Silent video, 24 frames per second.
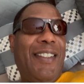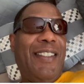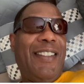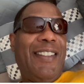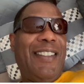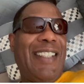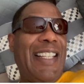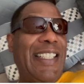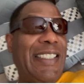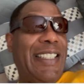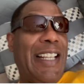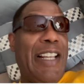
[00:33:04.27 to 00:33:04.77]

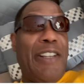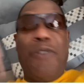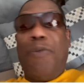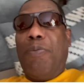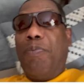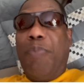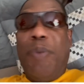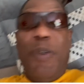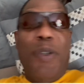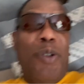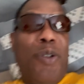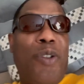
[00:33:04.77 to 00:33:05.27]
That's how you
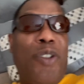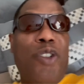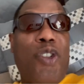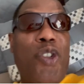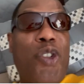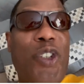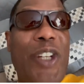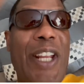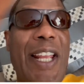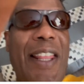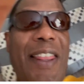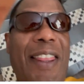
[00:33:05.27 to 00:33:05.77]
build and
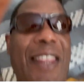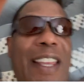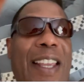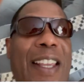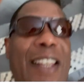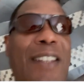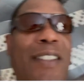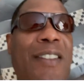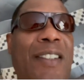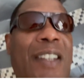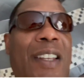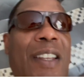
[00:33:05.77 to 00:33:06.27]
create
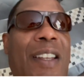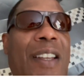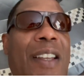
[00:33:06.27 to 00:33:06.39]
things.